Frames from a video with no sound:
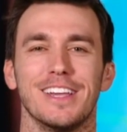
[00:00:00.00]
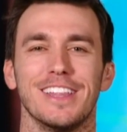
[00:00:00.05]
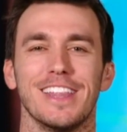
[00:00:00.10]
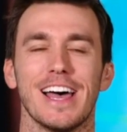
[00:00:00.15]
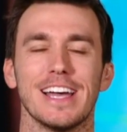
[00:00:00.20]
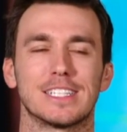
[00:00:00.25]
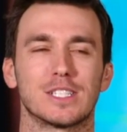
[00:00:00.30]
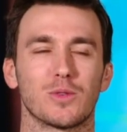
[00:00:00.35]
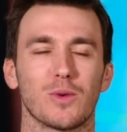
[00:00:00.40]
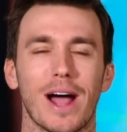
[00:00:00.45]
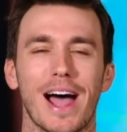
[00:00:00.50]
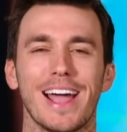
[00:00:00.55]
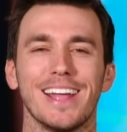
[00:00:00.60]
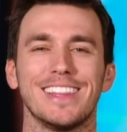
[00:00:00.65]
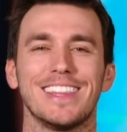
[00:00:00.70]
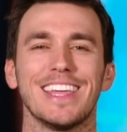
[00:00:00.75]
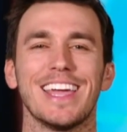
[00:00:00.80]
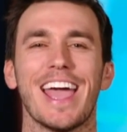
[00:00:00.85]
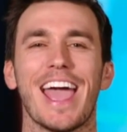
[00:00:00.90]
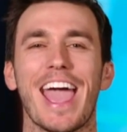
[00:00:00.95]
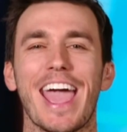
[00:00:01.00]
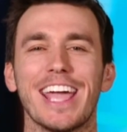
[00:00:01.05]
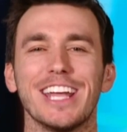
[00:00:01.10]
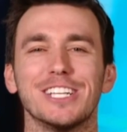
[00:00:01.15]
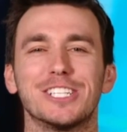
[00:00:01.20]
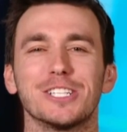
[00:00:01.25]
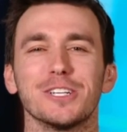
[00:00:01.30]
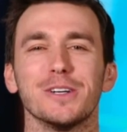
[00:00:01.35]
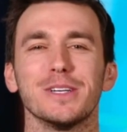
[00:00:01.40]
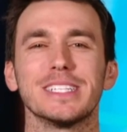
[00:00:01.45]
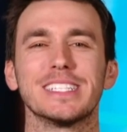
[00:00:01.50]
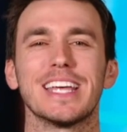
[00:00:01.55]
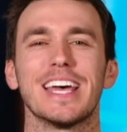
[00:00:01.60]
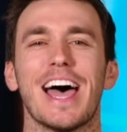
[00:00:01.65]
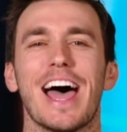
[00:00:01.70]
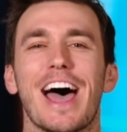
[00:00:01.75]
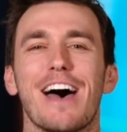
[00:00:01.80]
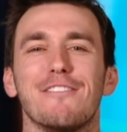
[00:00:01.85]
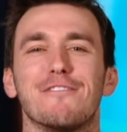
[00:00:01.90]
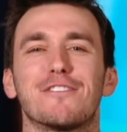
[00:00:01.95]
That's right, the Angels
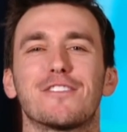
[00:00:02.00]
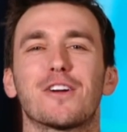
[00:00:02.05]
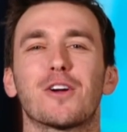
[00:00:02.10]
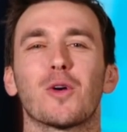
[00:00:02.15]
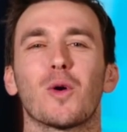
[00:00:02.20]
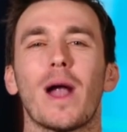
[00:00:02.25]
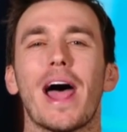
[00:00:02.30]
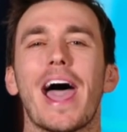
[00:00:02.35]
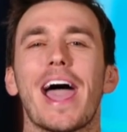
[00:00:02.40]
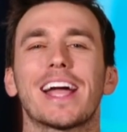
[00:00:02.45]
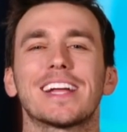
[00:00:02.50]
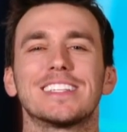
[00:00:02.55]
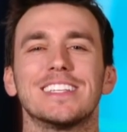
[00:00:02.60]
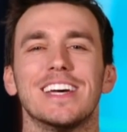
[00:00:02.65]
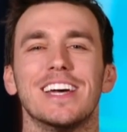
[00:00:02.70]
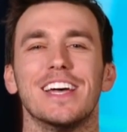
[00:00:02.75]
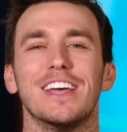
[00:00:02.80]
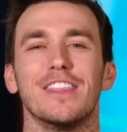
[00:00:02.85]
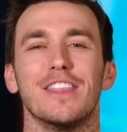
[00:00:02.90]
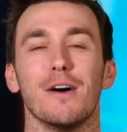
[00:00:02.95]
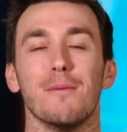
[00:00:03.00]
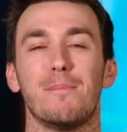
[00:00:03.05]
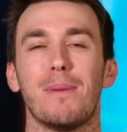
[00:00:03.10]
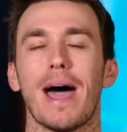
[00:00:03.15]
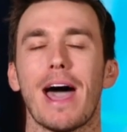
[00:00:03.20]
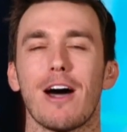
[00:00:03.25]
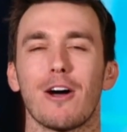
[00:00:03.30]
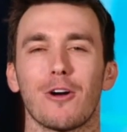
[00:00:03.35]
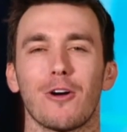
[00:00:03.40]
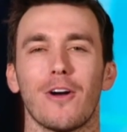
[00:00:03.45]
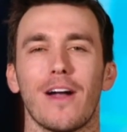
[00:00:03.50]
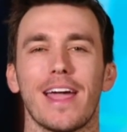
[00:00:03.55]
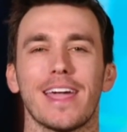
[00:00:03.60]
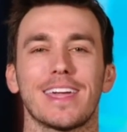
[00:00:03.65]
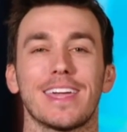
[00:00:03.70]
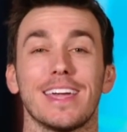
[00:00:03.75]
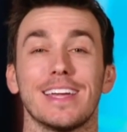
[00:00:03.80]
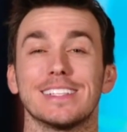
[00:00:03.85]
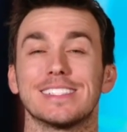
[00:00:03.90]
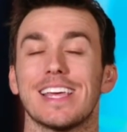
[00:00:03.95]
have cracked the power
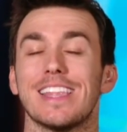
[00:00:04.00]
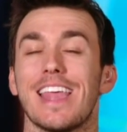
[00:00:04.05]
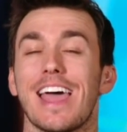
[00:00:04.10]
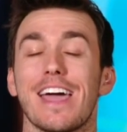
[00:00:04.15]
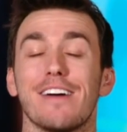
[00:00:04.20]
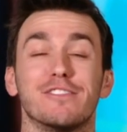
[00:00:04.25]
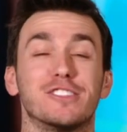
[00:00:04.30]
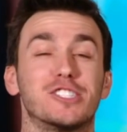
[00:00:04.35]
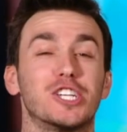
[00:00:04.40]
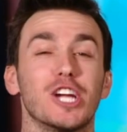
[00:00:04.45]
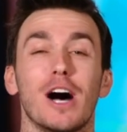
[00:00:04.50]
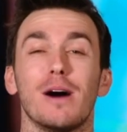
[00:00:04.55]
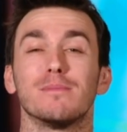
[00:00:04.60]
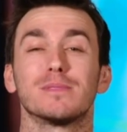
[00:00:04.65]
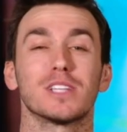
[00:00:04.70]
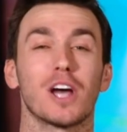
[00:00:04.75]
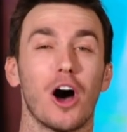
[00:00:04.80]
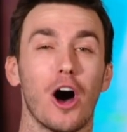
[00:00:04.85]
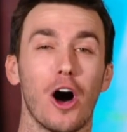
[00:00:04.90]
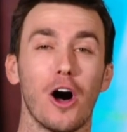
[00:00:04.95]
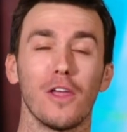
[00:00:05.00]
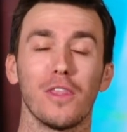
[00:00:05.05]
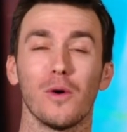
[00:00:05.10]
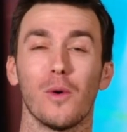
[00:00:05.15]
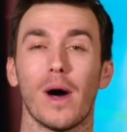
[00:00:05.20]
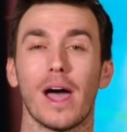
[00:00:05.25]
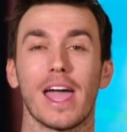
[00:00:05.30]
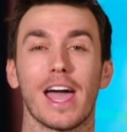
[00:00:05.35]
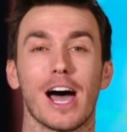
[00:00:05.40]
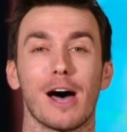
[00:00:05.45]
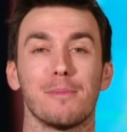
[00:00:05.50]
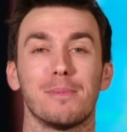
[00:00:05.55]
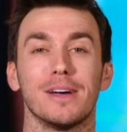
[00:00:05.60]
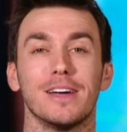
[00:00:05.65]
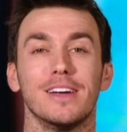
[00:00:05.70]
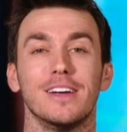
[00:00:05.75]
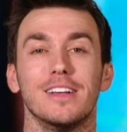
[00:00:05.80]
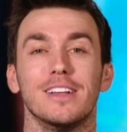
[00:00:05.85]
rankings and they have jumped all the way up